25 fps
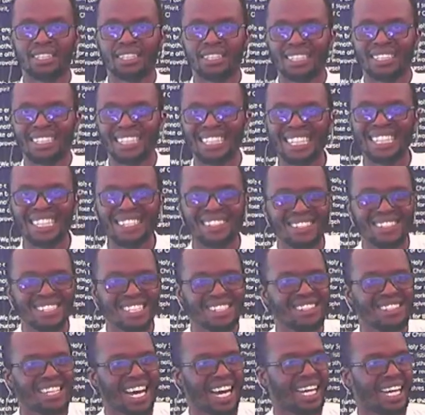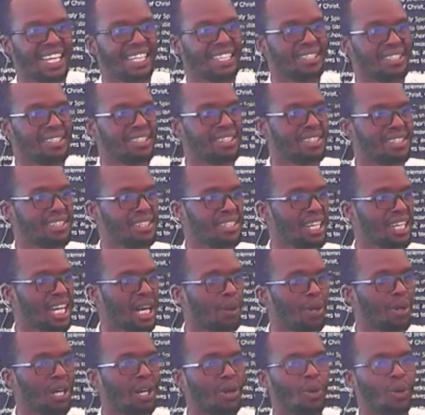his desires
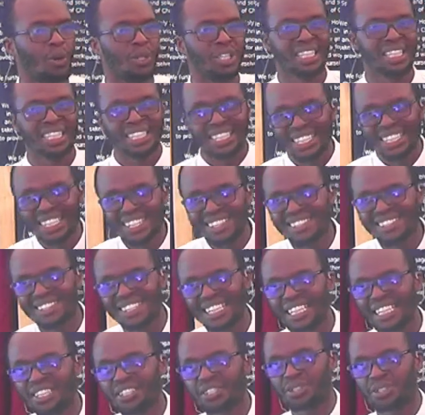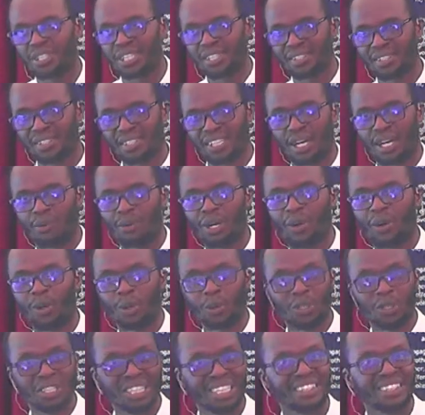our own, his interests our own.
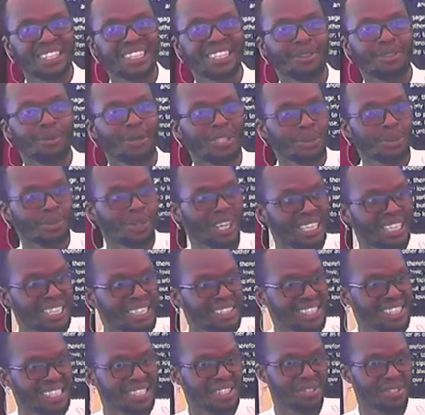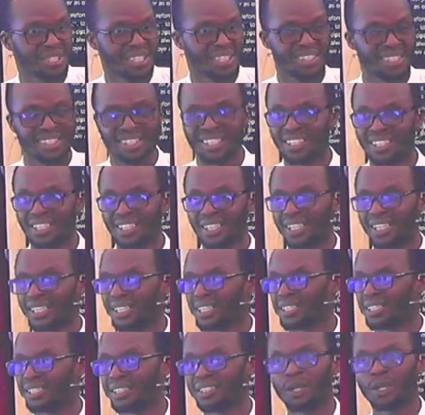What were his interests?
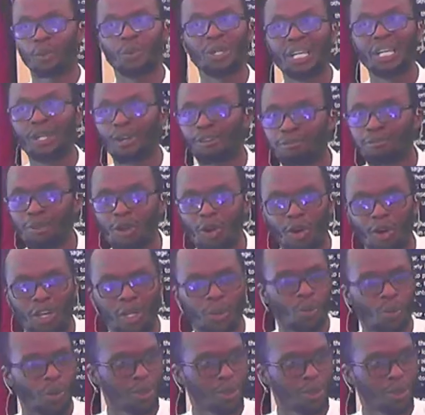The will of God. What